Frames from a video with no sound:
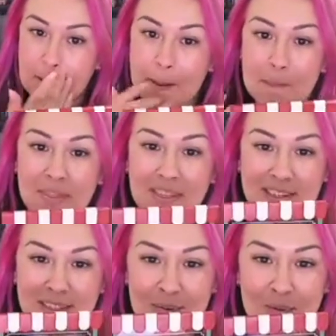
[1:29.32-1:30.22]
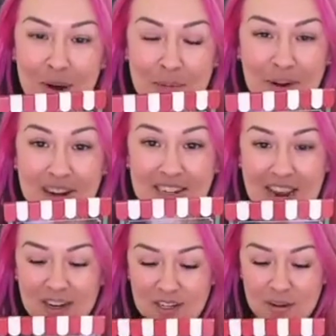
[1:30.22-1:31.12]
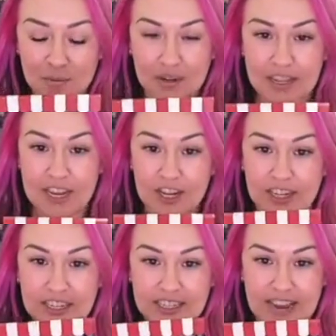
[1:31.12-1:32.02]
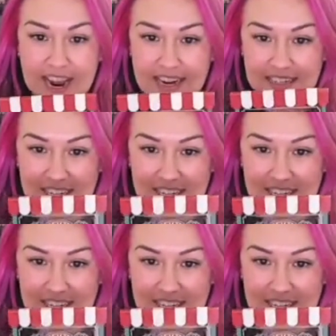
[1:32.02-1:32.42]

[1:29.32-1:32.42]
But this is the warmer. It's actually a really good size